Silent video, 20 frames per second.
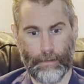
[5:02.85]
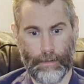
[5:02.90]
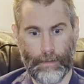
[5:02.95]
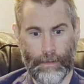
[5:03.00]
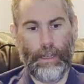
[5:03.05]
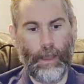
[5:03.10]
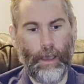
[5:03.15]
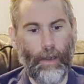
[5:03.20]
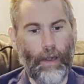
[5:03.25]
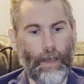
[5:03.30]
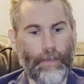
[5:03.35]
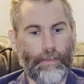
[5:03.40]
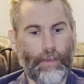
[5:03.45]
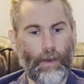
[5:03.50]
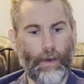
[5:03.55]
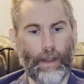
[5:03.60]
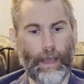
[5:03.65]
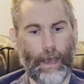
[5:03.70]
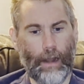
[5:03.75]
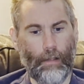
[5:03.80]
You know, I've
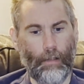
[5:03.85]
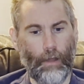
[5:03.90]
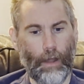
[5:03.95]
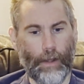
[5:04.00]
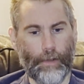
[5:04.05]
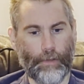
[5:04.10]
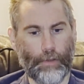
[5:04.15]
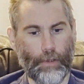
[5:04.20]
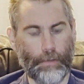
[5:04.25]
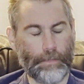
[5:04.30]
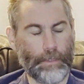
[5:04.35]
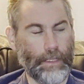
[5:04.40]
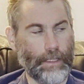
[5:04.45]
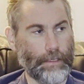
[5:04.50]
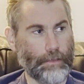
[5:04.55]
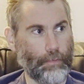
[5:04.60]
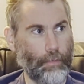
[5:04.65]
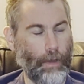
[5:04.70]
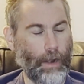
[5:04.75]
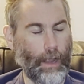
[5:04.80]
called out a lot of tropes in
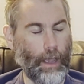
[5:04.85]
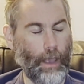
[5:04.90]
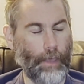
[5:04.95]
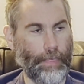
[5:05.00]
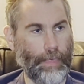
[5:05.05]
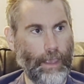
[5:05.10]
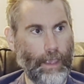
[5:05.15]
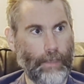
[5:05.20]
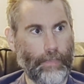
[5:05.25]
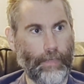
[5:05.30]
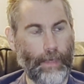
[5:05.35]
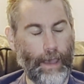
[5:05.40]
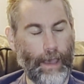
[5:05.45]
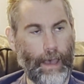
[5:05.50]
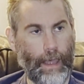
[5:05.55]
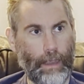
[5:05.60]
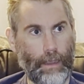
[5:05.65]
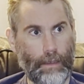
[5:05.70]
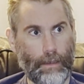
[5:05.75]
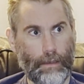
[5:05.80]
this one. I think
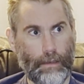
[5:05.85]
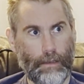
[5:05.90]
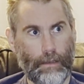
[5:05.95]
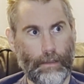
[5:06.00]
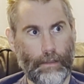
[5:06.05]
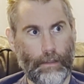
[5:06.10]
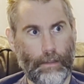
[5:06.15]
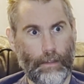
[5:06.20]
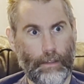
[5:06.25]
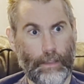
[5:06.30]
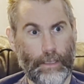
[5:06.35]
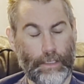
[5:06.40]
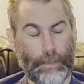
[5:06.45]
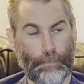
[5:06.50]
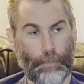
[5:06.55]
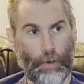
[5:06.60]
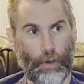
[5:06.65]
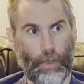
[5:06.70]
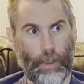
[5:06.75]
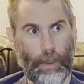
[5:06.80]
that this
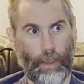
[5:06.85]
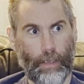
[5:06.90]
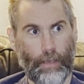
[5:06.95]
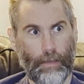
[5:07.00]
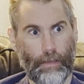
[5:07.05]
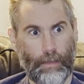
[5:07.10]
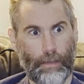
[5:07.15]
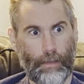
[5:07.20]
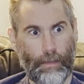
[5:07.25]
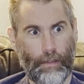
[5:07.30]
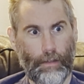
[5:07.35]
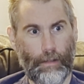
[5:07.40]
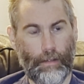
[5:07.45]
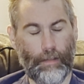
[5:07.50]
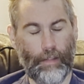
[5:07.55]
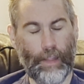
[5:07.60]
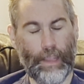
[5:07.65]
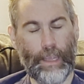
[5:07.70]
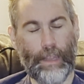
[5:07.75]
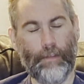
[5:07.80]
book
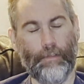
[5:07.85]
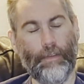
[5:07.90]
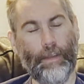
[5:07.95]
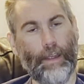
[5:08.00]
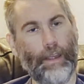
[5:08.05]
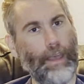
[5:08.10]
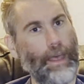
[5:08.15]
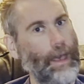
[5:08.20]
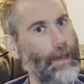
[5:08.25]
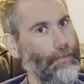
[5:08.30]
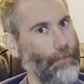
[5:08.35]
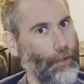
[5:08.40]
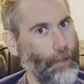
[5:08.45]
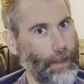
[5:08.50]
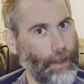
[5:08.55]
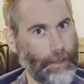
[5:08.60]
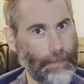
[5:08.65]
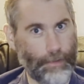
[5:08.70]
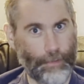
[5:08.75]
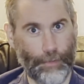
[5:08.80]
leaned very heavily
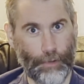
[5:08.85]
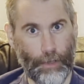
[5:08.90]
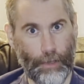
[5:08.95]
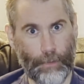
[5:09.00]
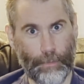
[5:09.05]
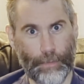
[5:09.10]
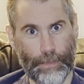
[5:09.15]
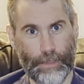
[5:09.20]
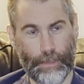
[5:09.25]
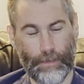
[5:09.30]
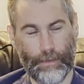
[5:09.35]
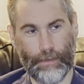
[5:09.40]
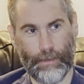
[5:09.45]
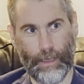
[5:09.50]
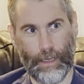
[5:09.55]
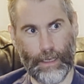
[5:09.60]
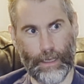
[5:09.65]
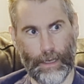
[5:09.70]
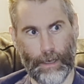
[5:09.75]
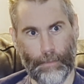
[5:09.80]
on the tropes,
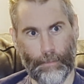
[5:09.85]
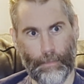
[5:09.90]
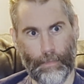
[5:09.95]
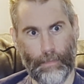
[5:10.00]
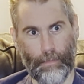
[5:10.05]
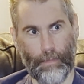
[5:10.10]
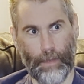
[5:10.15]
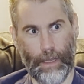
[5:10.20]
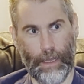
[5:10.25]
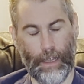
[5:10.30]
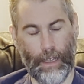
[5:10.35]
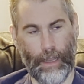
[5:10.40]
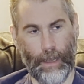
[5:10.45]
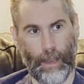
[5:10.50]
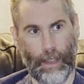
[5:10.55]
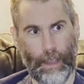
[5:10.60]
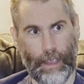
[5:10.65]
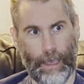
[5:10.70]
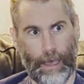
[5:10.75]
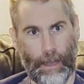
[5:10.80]
and
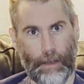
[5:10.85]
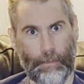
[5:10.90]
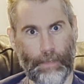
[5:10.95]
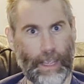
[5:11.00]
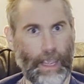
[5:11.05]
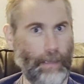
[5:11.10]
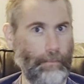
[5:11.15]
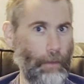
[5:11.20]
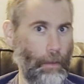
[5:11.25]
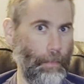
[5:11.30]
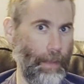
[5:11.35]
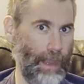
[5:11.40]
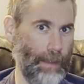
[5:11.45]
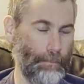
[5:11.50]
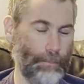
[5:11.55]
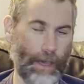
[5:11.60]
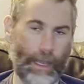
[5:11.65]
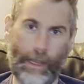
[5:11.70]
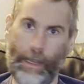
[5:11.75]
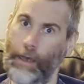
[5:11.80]
it kind of became a
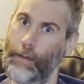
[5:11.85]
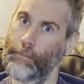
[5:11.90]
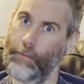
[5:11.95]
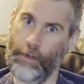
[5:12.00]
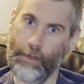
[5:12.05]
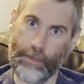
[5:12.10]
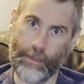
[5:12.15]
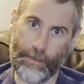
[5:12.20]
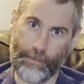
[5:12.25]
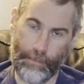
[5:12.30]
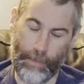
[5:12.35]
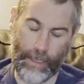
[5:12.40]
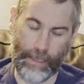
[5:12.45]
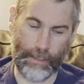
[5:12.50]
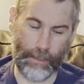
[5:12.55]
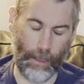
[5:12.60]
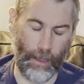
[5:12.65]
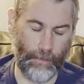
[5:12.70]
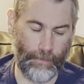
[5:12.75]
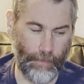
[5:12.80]
paint by numbers
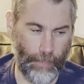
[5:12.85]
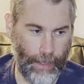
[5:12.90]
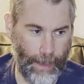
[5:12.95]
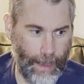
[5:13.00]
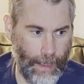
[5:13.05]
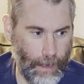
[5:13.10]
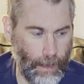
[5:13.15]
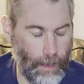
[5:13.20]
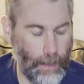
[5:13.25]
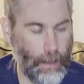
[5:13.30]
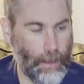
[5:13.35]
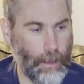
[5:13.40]
based off of that.